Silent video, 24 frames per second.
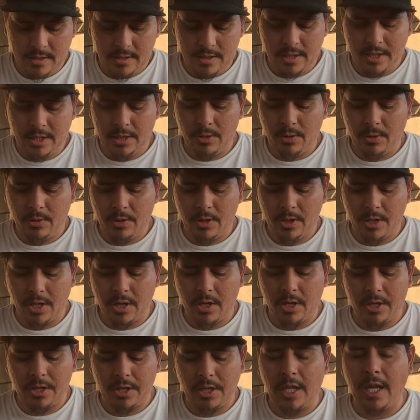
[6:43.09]
deal, hook
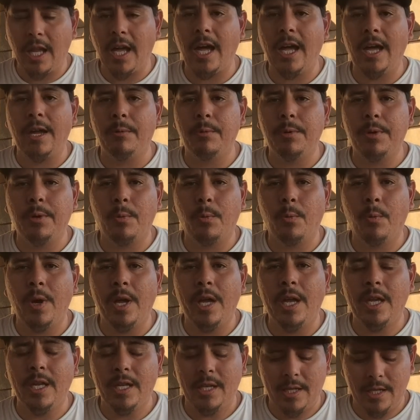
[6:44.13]
on the line with a
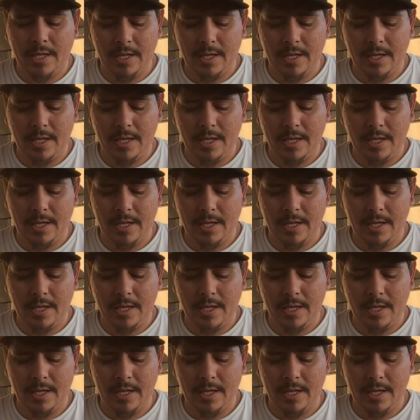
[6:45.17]
weight,